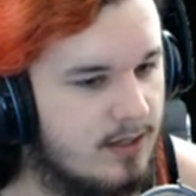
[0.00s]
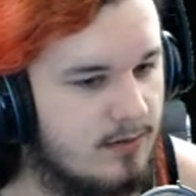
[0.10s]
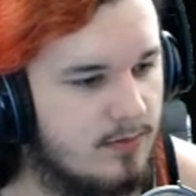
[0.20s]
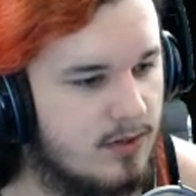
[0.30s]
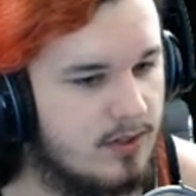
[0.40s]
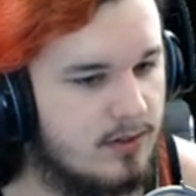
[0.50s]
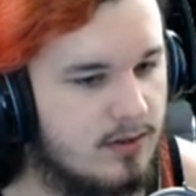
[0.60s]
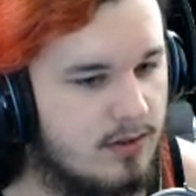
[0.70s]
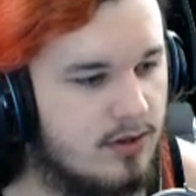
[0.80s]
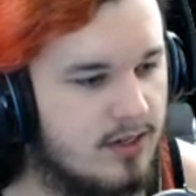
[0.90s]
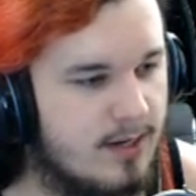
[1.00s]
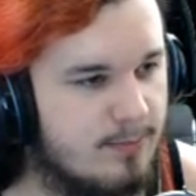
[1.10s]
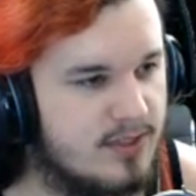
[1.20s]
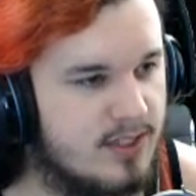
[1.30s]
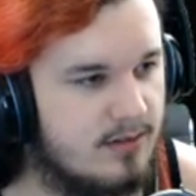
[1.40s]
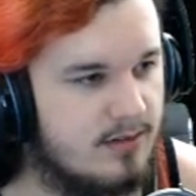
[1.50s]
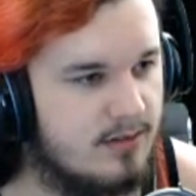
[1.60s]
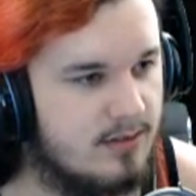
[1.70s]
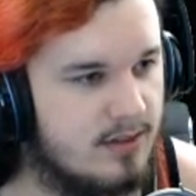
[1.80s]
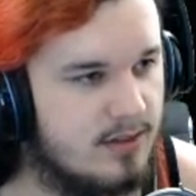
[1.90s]
Yeah, we're good. 39%
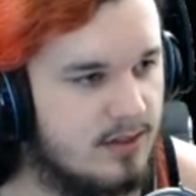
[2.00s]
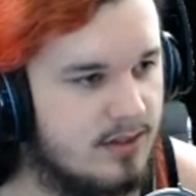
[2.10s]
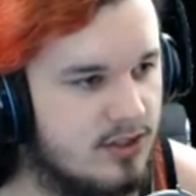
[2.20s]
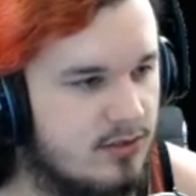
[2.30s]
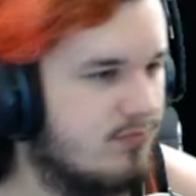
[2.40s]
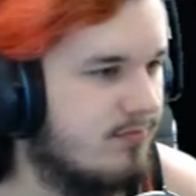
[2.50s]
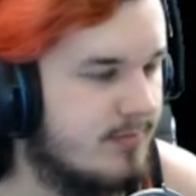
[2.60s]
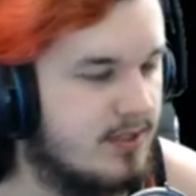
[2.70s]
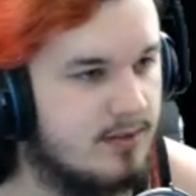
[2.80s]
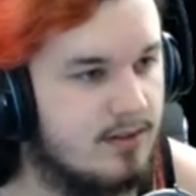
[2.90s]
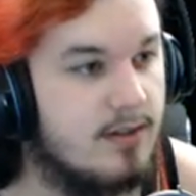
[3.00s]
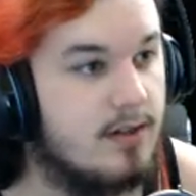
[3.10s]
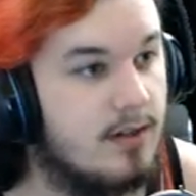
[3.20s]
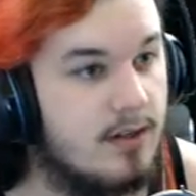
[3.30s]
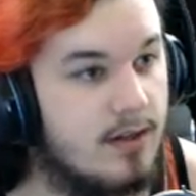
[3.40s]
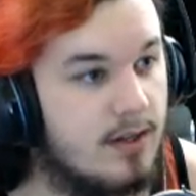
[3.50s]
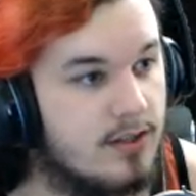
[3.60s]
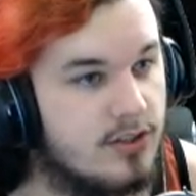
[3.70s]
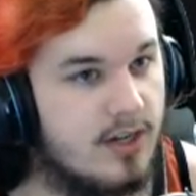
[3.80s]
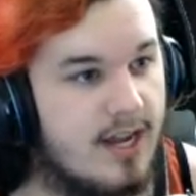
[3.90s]
con uh, condition.
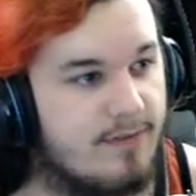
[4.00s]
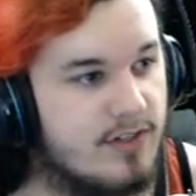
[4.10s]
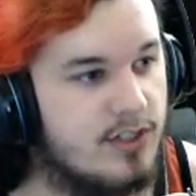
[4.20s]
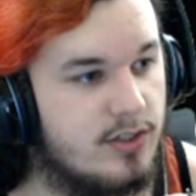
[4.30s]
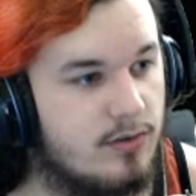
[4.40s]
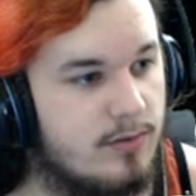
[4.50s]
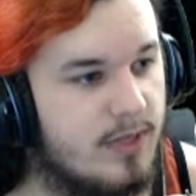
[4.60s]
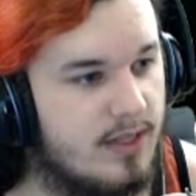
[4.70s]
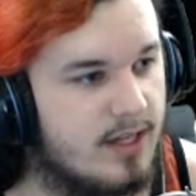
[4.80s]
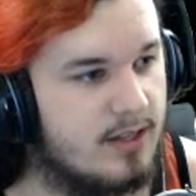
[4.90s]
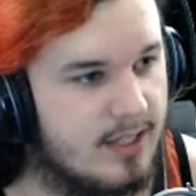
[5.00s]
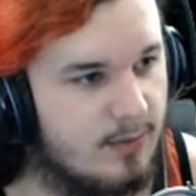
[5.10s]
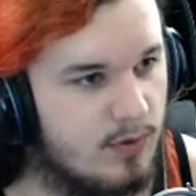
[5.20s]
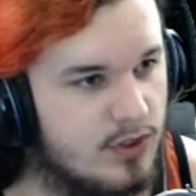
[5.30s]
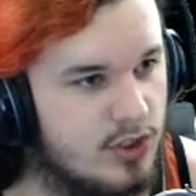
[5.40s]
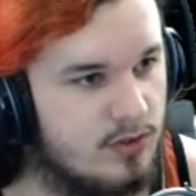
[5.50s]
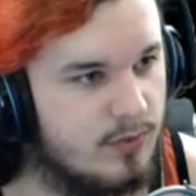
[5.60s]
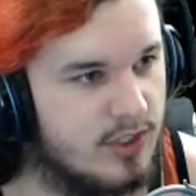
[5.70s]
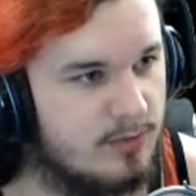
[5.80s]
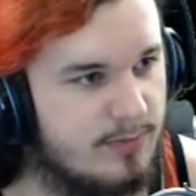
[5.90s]
It's gonna have to do, but luckily we're sh
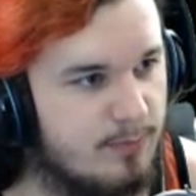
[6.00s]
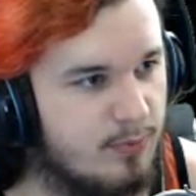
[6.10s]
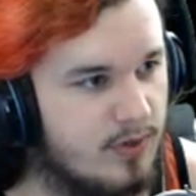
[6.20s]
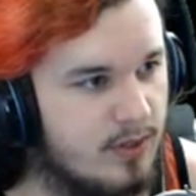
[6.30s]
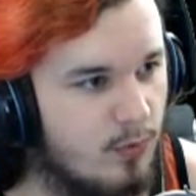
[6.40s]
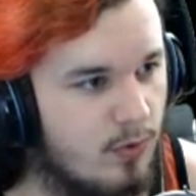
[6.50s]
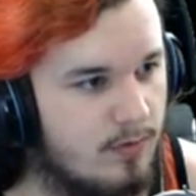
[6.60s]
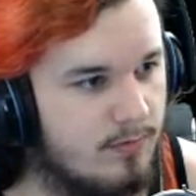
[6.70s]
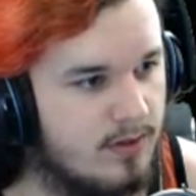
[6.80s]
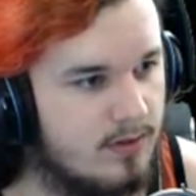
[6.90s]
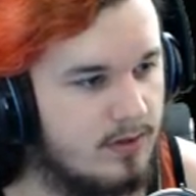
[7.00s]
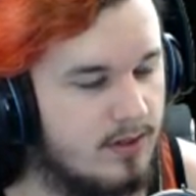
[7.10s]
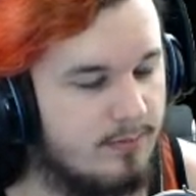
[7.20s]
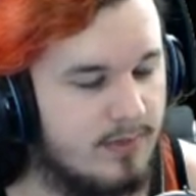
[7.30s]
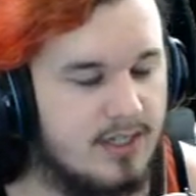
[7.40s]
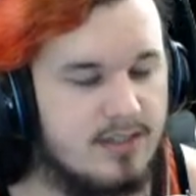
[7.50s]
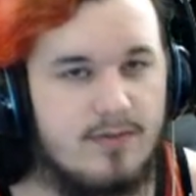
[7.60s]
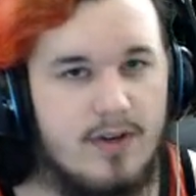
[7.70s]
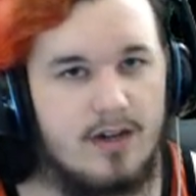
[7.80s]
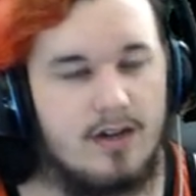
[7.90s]
we should be pretty warm because
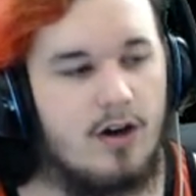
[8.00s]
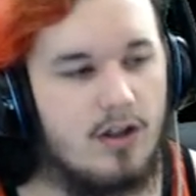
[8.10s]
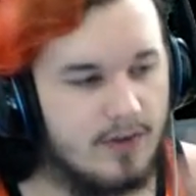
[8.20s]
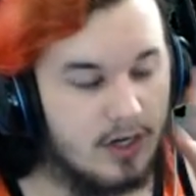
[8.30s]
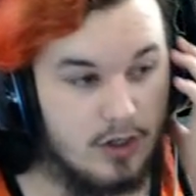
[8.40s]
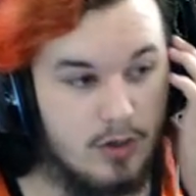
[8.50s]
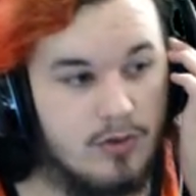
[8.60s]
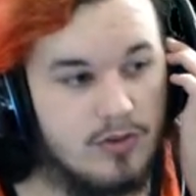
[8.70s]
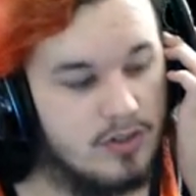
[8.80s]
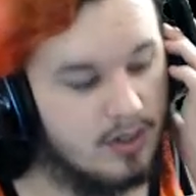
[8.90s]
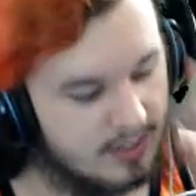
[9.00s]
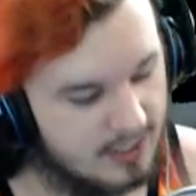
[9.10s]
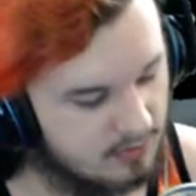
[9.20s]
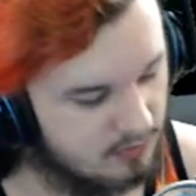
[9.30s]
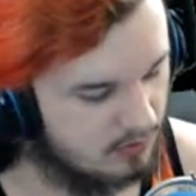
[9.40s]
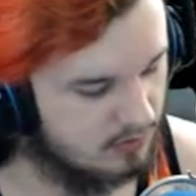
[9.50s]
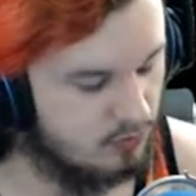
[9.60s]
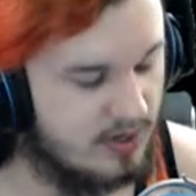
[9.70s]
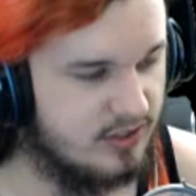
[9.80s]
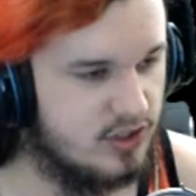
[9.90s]
of uh, all of our clothes are in
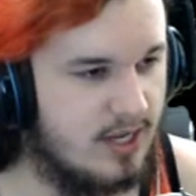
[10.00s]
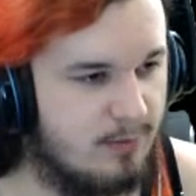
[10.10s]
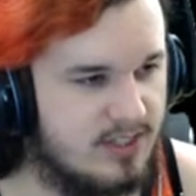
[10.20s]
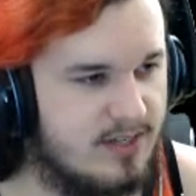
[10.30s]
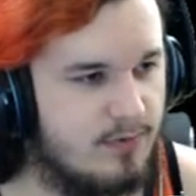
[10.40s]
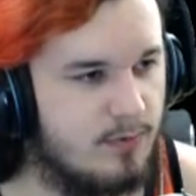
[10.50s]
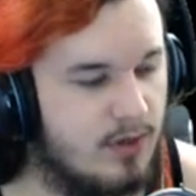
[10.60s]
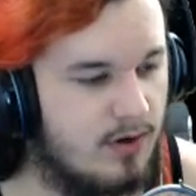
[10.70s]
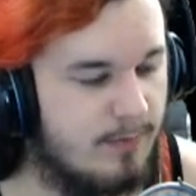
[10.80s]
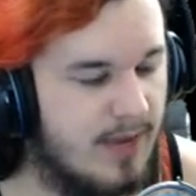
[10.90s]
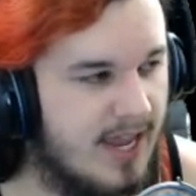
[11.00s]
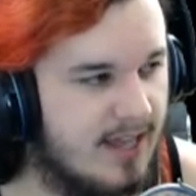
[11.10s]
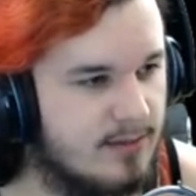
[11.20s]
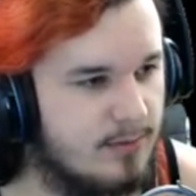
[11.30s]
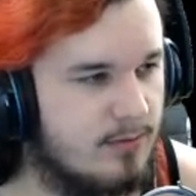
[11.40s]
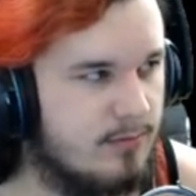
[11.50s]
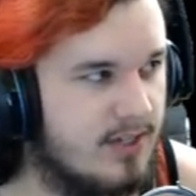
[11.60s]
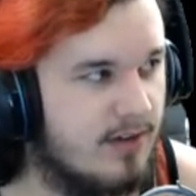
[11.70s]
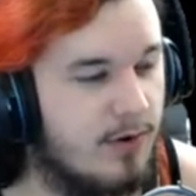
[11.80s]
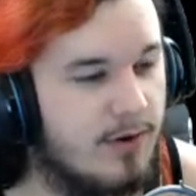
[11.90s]
great shape except for we don't have pants, but
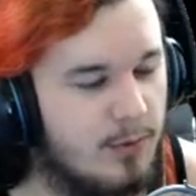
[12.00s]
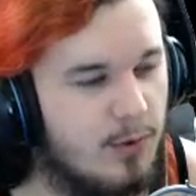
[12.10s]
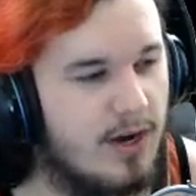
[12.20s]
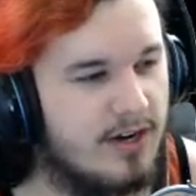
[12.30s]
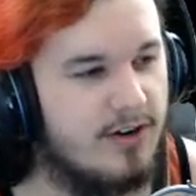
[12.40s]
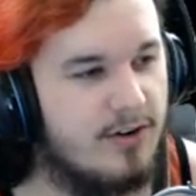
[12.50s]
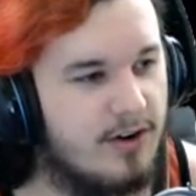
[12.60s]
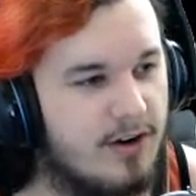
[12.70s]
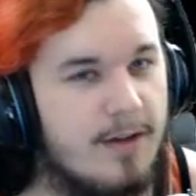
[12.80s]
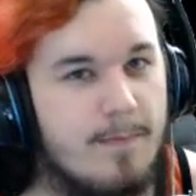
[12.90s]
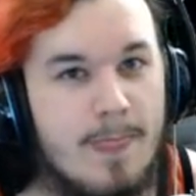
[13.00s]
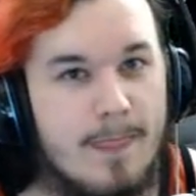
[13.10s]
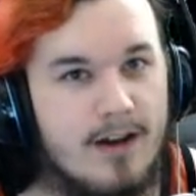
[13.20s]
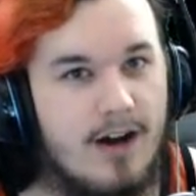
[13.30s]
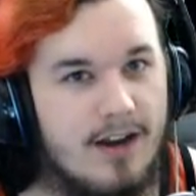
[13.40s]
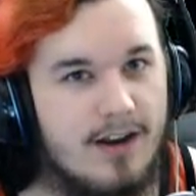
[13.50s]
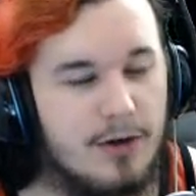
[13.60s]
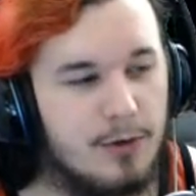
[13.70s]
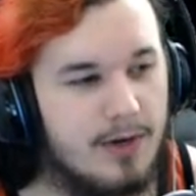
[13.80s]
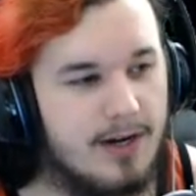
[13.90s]
we have we're walking around in our cotton
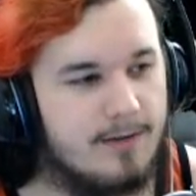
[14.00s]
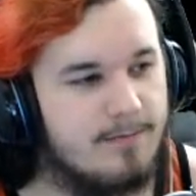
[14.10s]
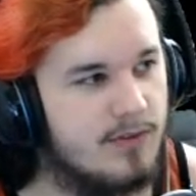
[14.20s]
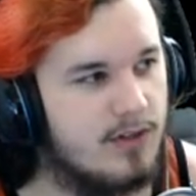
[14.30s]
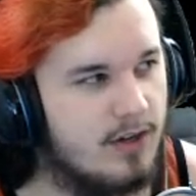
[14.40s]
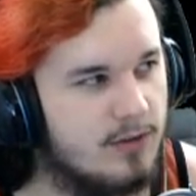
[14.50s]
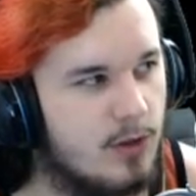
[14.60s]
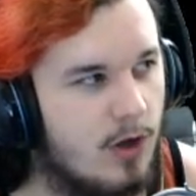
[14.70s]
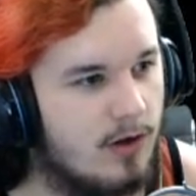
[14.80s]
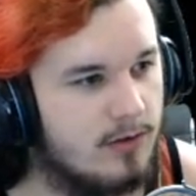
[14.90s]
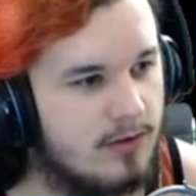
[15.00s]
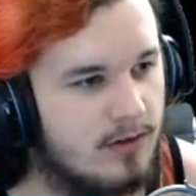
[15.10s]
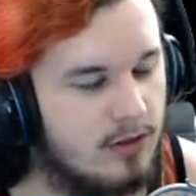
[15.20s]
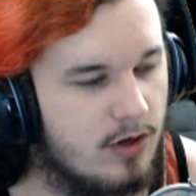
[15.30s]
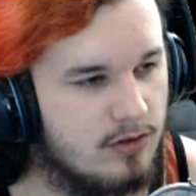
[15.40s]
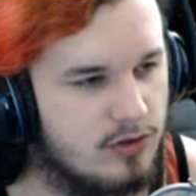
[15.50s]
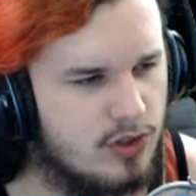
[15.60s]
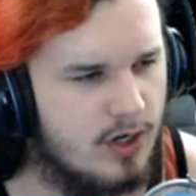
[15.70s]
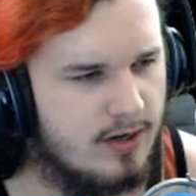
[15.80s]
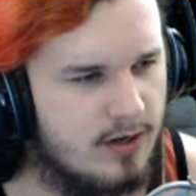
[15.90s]
underwear, cotton lawn long
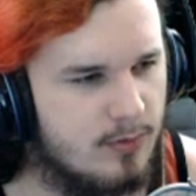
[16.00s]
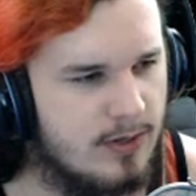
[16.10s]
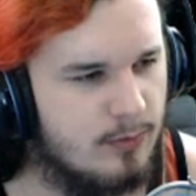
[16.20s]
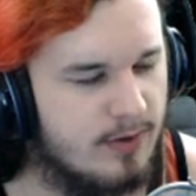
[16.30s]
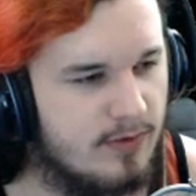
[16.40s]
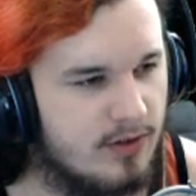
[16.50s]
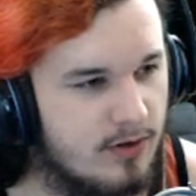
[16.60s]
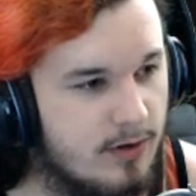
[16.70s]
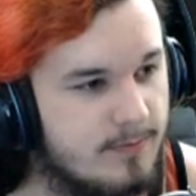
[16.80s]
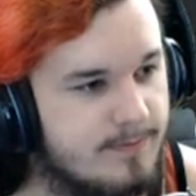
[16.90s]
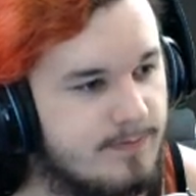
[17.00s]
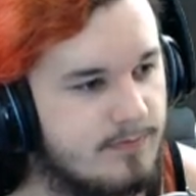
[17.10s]
john underwear, whatever they're called.